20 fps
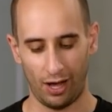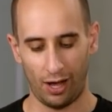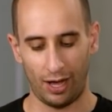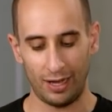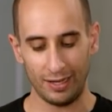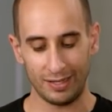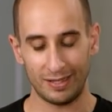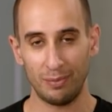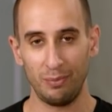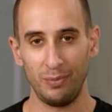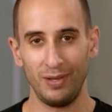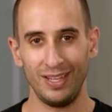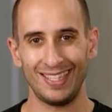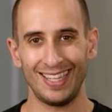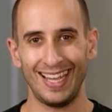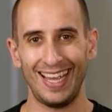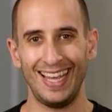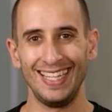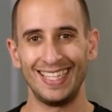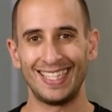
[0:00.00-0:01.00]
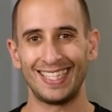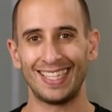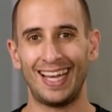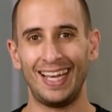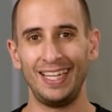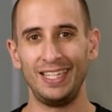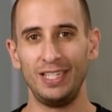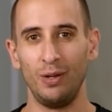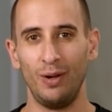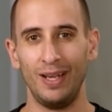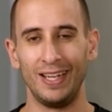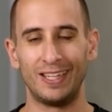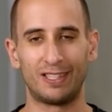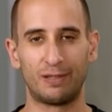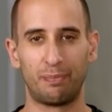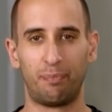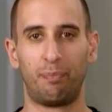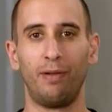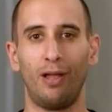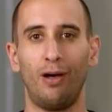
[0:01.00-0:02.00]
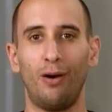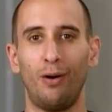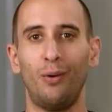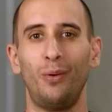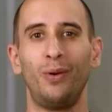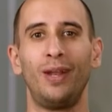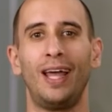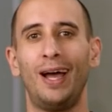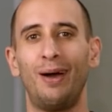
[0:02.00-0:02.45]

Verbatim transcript: awesomeness inside you explode